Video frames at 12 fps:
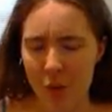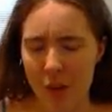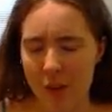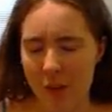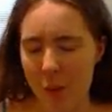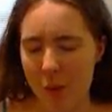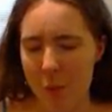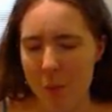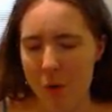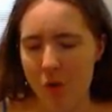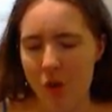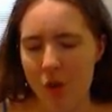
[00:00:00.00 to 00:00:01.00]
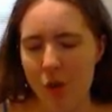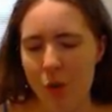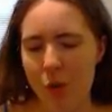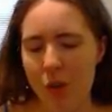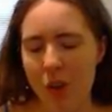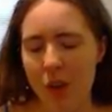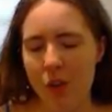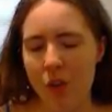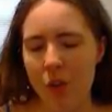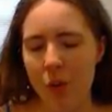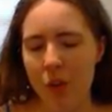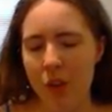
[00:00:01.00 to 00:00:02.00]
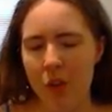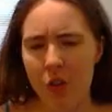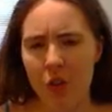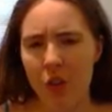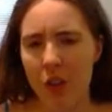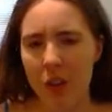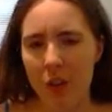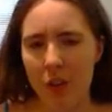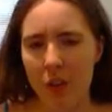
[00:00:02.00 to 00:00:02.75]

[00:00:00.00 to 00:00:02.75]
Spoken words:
Like there was a merchant who said, they should just kill